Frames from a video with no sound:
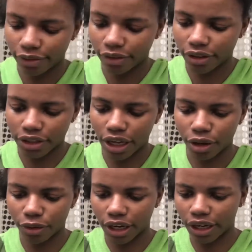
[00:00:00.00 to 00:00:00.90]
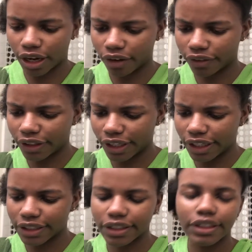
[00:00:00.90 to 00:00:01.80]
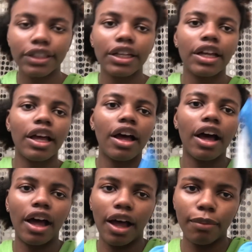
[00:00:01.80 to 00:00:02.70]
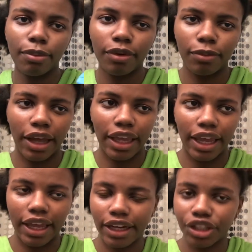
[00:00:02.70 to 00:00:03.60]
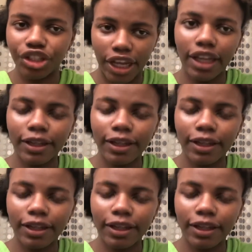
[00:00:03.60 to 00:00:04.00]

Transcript: So we're gonna cover this up by hand and shake.